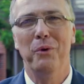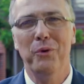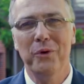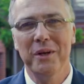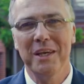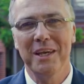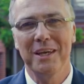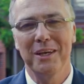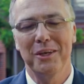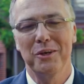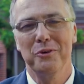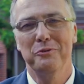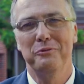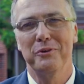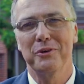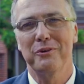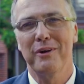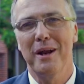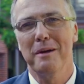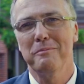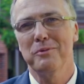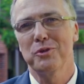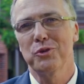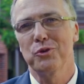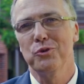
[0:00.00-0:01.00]
Boarding at Guildford
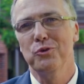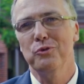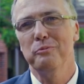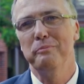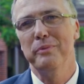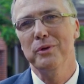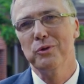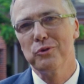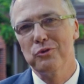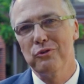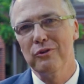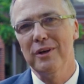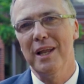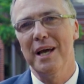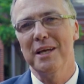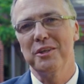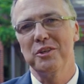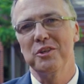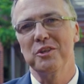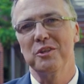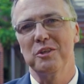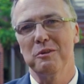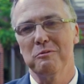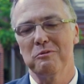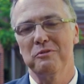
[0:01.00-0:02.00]
Grammar School builds
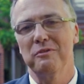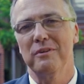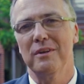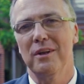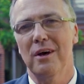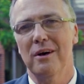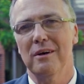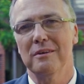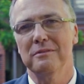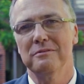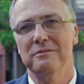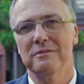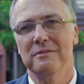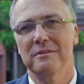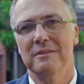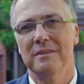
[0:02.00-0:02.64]
relationships for life